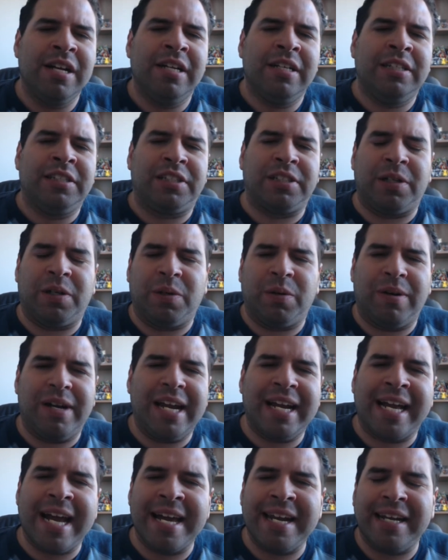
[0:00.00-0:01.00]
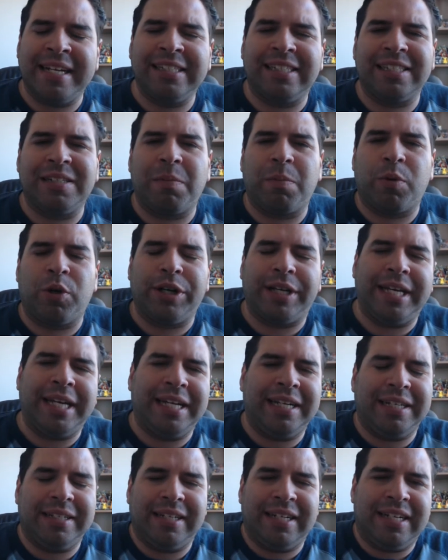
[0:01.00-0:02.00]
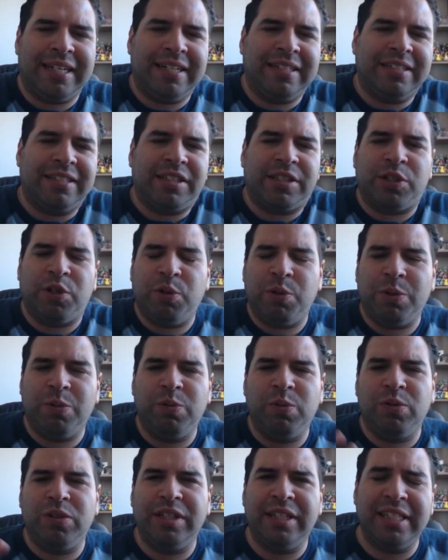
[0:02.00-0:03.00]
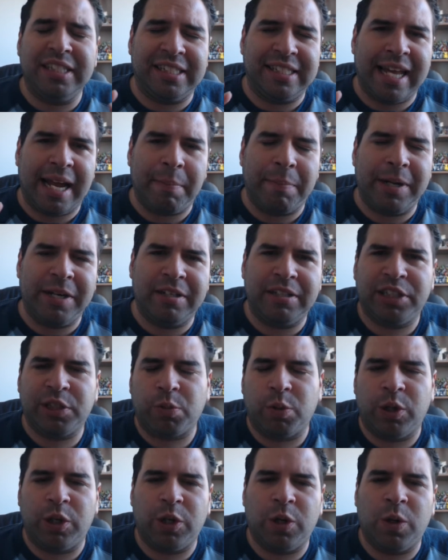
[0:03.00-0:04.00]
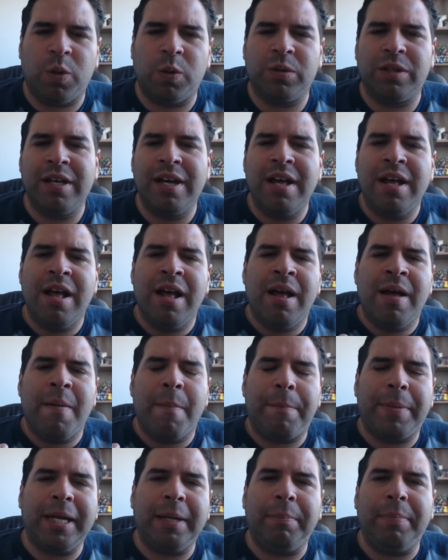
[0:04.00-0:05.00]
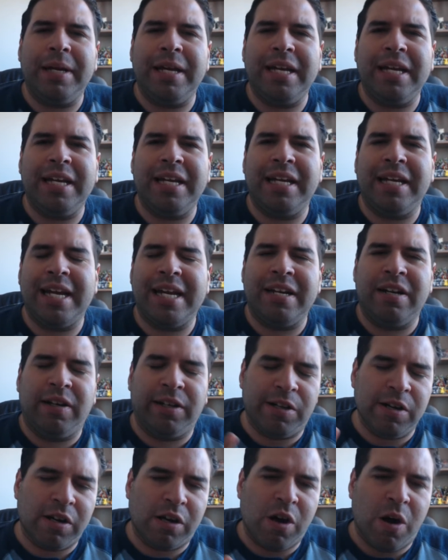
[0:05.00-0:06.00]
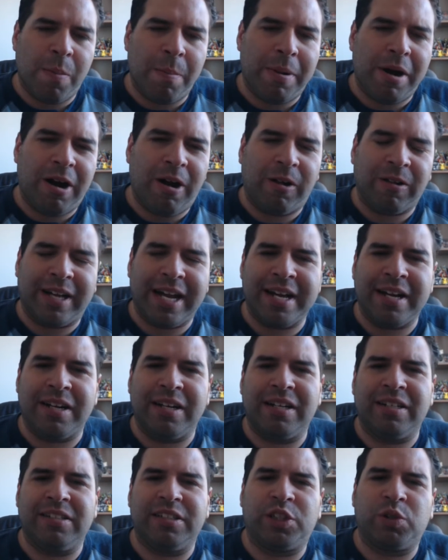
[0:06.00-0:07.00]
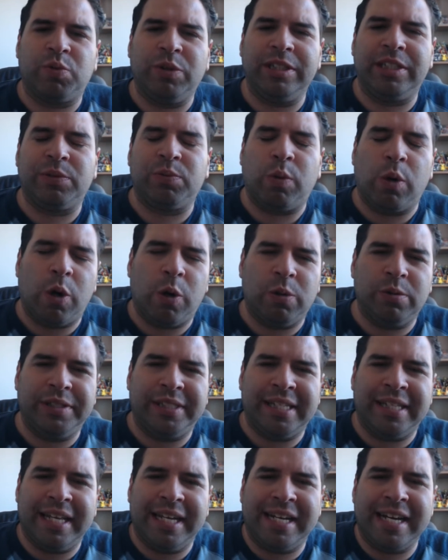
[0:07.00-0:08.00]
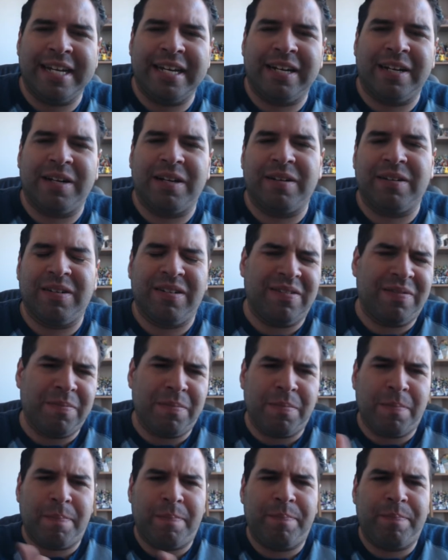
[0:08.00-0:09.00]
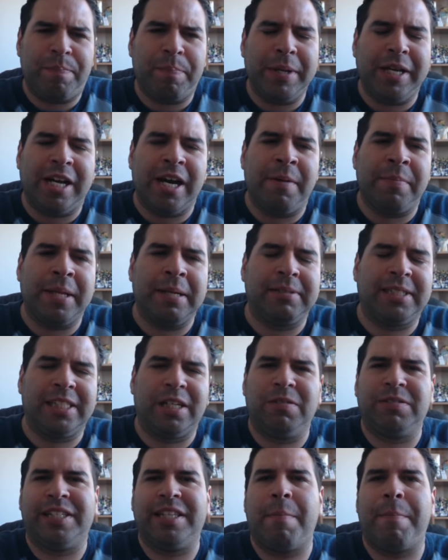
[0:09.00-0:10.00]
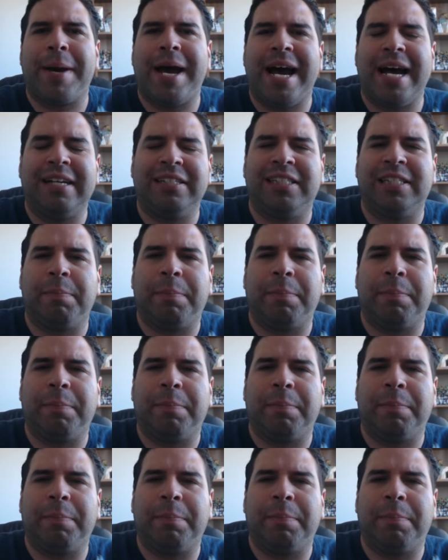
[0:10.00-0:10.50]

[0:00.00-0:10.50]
So it kind of ends up working through this nightmarish world. PB and Uncle Gumball kind of switch roles, and they kind of become themselves in the past.